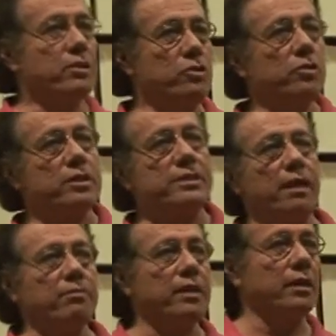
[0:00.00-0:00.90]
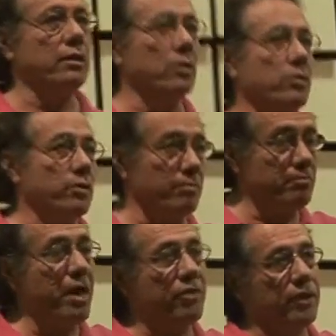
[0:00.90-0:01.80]
do the same thing, you know,
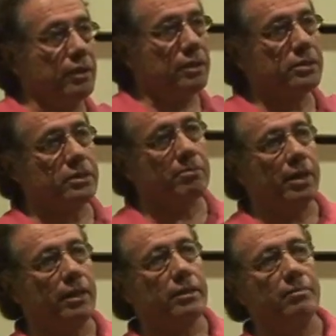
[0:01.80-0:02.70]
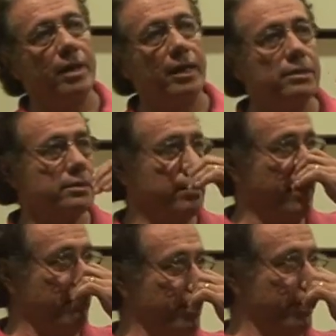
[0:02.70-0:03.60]
method, it's the, mad the madness of
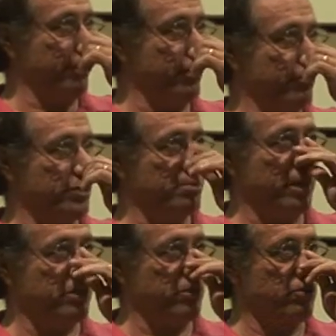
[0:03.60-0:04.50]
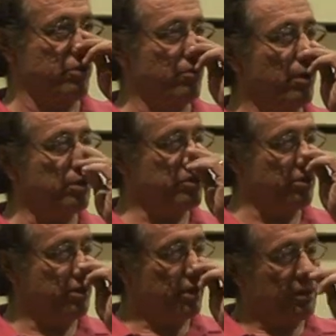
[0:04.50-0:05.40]
that method which makes you who you are. So
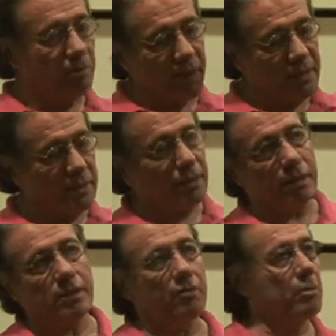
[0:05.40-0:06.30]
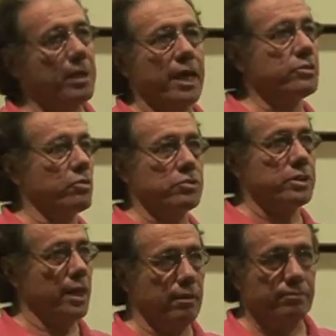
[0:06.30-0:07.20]
basically, everybody has their own
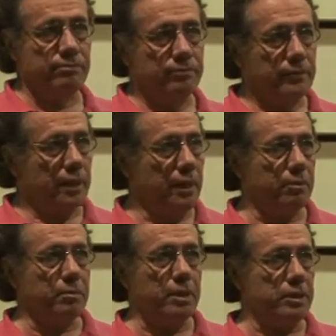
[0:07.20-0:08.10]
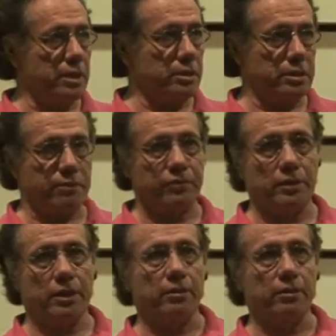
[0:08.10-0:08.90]
style, and everybody does it differently. Callis